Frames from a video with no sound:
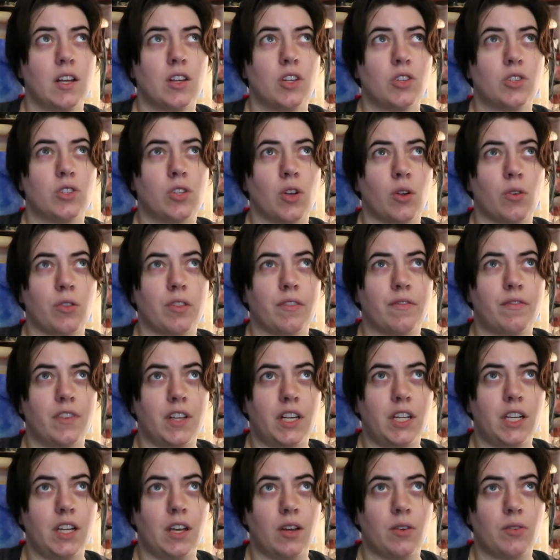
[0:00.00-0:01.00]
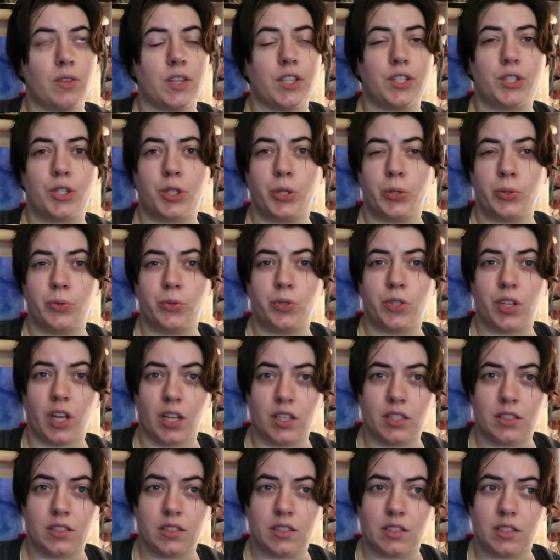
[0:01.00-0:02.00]
So the video that you
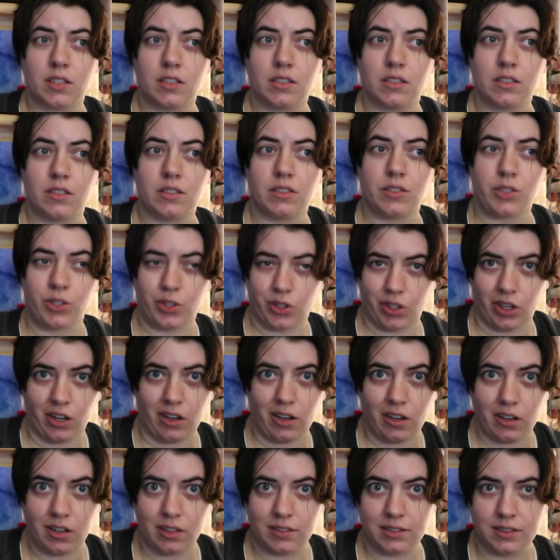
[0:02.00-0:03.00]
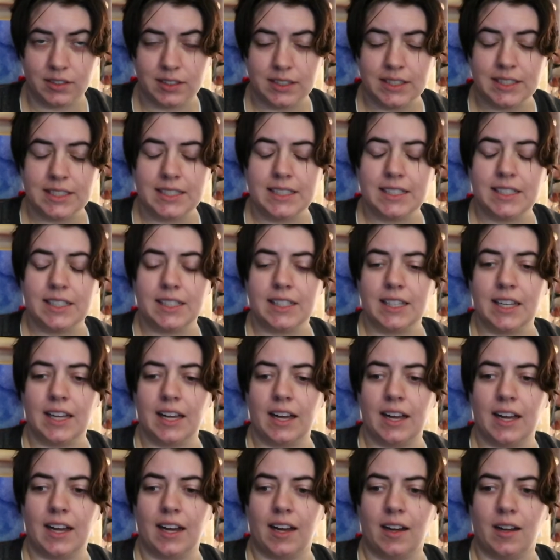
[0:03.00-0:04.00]
just saw
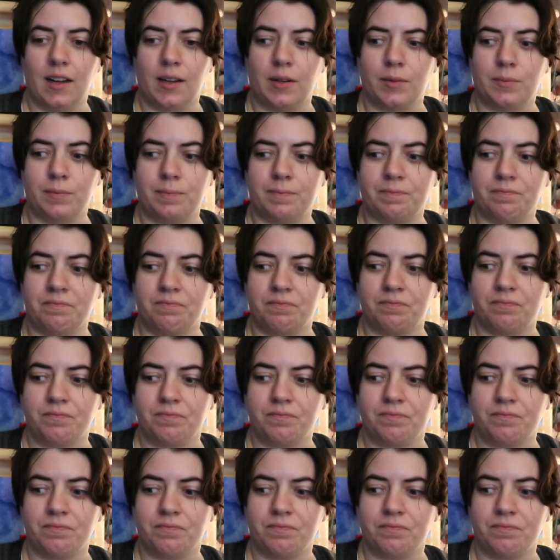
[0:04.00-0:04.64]
um,